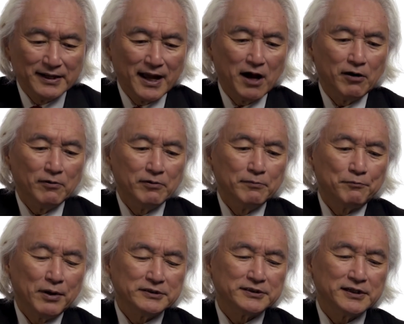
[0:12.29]
Now,
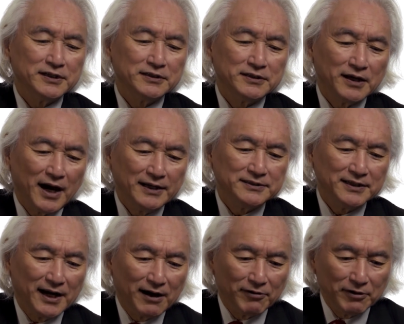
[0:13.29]
President
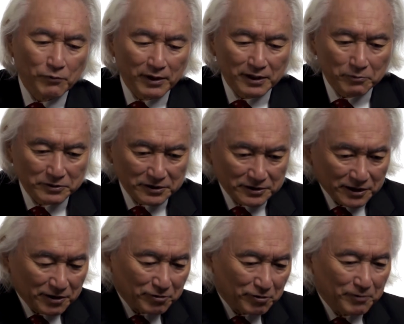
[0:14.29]
Eisenhower, when he was a
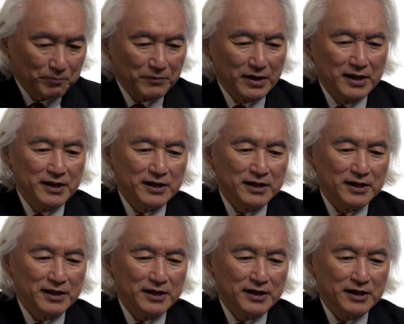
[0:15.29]
general,